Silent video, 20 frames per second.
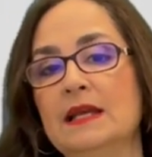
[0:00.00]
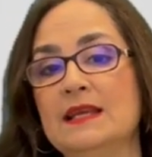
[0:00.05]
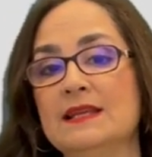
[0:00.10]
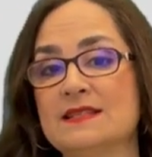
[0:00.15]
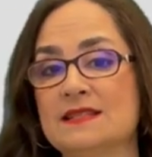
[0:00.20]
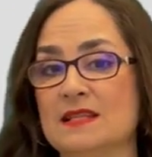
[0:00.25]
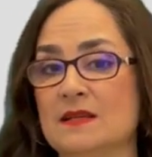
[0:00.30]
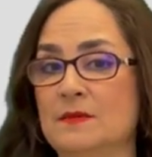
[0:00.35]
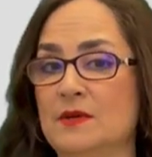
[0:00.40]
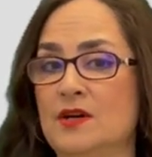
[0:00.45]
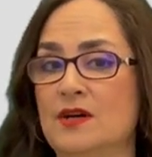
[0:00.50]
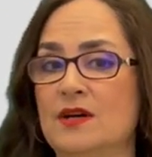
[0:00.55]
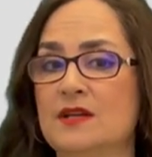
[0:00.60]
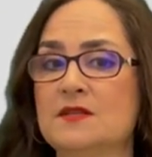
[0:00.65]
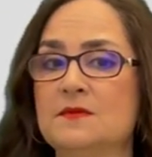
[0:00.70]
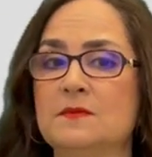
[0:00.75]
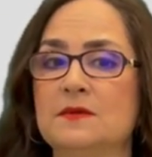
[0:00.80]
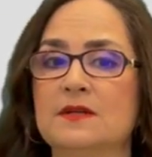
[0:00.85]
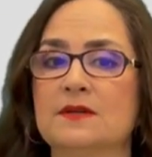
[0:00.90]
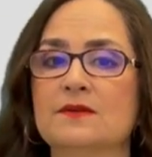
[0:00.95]
In some
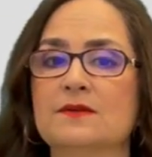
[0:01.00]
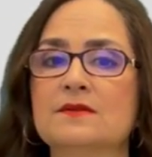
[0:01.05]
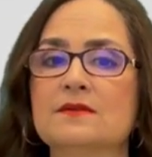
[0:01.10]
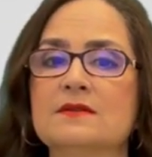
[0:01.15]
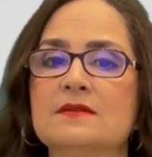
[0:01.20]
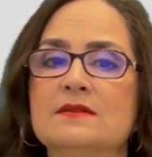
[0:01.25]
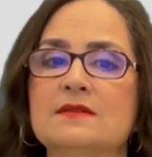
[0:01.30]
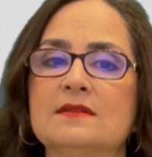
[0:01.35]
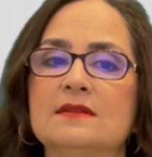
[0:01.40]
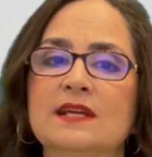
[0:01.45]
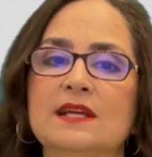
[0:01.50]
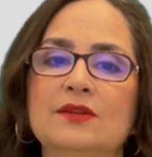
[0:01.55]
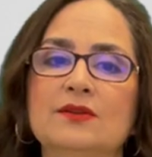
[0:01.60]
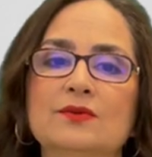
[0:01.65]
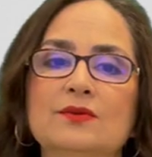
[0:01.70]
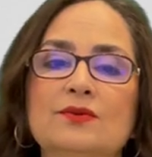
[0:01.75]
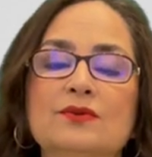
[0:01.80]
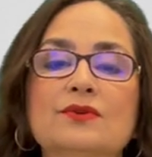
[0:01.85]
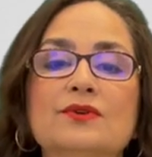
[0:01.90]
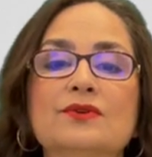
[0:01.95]
hospitals, they
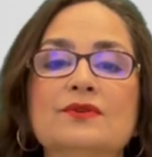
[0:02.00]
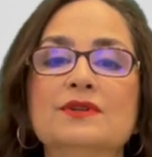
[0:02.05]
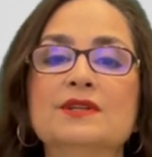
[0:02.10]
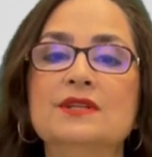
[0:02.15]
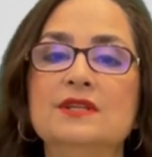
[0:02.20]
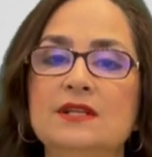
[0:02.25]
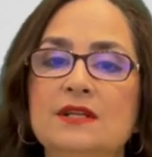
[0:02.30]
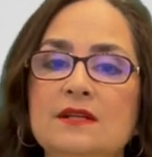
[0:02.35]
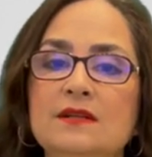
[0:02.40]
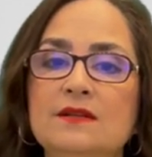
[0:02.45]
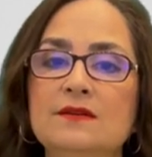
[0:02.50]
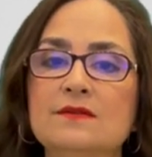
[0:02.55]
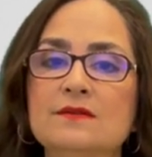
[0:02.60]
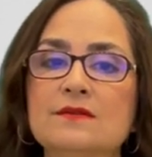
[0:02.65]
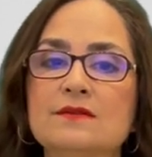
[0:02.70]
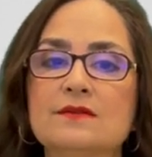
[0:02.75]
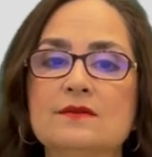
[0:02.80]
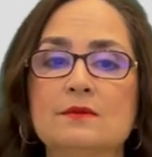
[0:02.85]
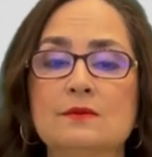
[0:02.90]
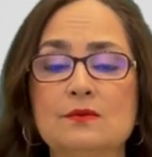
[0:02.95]
do
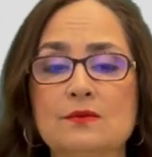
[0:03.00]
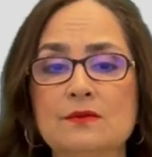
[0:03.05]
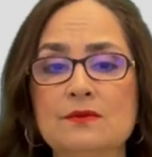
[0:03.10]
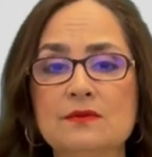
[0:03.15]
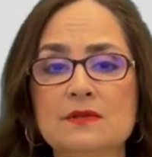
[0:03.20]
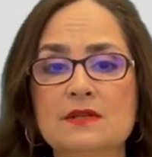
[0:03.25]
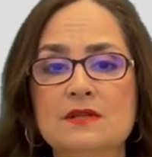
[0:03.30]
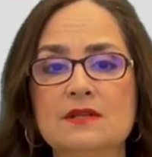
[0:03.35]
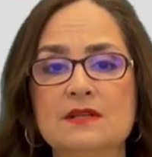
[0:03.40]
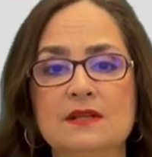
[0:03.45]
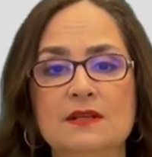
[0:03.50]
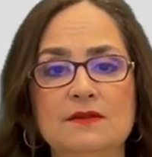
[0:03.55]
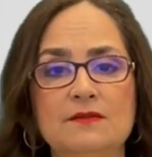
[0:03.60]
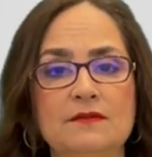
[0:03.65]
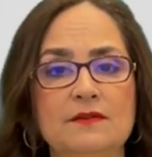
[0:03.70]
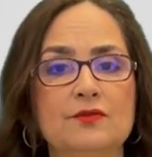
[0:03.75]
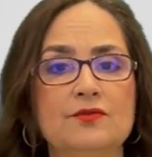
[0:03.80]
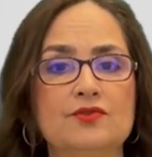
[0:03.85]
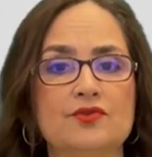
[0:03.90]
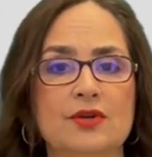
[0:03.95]
continuous wound
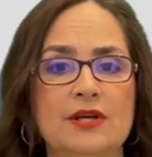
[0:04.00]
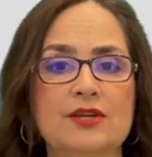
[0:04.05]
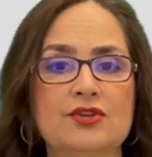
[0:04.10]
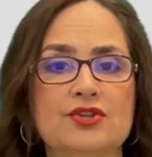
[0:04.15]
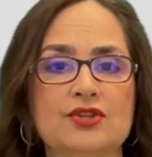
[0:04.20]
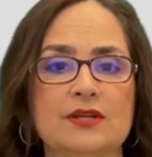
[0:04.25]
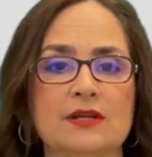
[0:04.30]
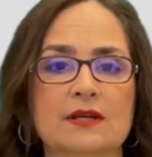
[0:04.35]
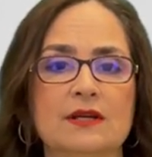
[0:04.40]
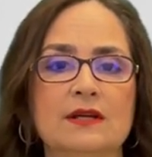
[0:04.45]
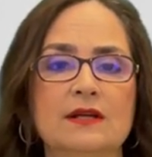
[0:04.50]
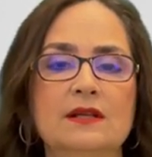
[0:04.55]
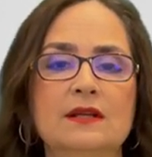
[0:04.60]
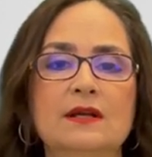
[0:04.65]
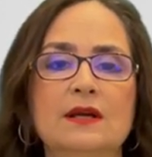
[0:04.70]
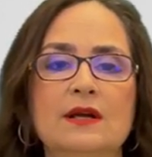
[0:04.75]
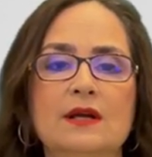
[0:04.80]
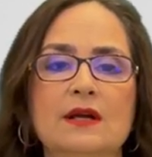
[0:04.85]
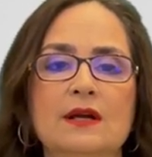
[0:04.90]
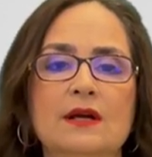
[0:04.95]

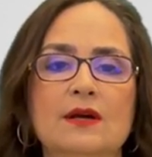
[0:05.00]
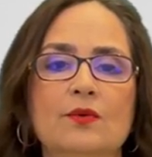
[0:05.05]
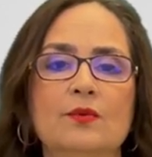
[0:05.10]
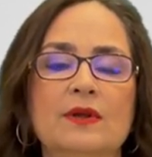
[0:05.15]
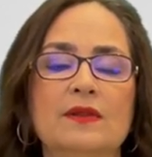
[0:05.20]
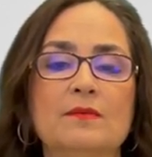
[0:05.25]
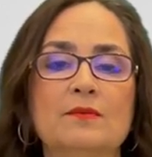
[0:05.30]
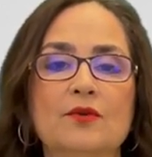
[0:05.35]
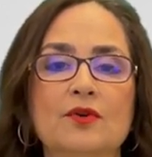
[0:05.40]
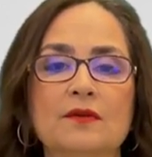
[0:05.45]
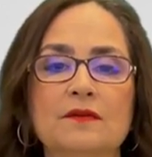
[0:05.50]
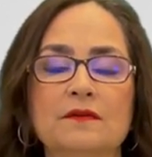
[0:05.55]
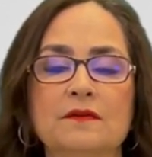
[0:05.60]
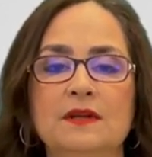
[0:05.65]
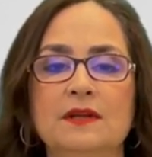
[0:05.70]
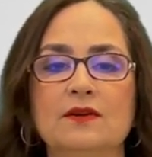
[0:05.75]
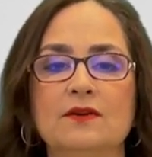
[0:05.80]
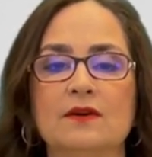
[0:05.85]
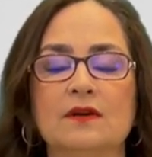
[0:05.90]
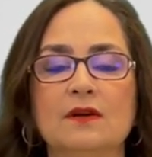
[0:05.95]
infiltration with
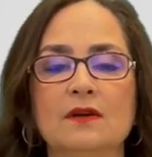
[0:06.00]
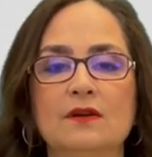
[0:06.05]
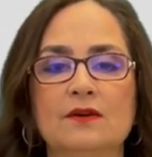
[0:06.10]
morphine or